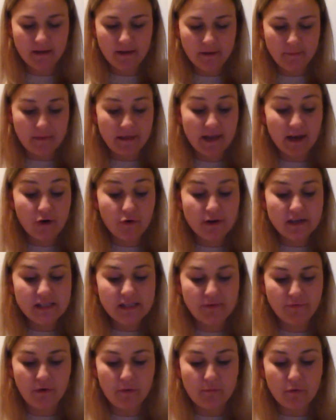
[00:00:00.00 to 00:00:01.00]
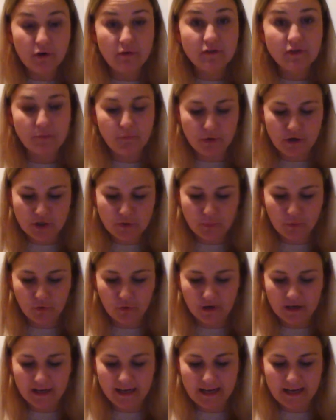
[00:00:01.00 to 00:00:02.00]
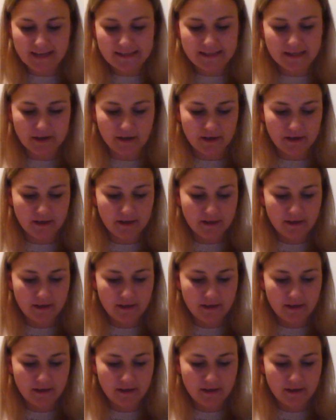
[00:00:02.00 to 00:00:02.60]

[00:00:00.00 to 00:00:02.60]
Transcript: But then Christopher moved to Bridgeport in Connecticut.